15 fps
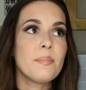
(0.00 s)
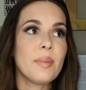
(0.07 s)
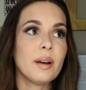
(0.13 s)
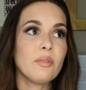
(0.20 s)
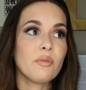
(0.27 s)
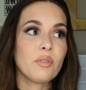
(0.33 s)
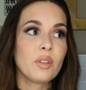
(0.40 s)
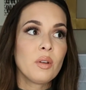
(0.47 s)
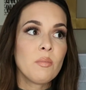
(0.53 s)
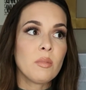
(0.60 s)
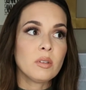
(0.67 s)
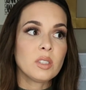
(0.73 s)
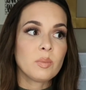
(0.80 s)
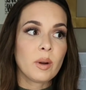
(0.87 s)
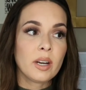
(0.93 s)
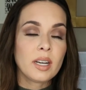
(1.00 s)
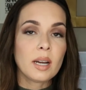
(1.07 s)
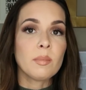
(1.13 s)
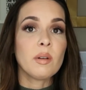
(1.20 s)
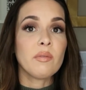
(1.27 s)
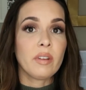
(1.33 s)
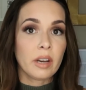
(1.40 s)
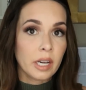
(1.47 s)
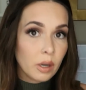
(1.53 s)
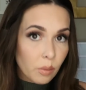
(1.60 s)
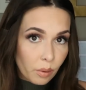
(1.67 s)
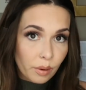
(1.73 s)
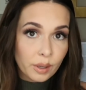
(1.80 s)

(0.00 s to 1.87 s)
but for the most part I'm a very